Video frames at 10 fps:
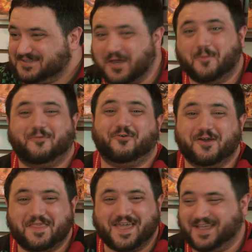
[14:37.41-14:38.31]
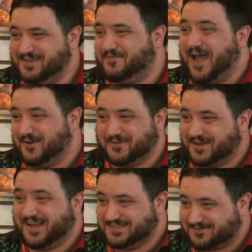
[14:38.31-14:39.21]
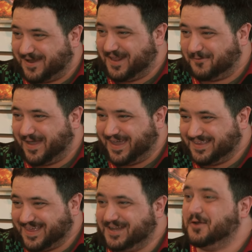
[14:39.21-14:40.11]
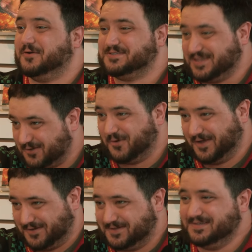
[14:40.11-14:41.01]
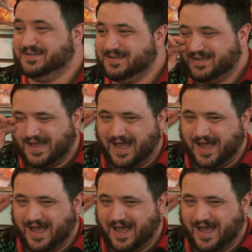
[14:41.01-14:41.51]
So before they fired their guns and ran away, they noticed the oil mm -hmm.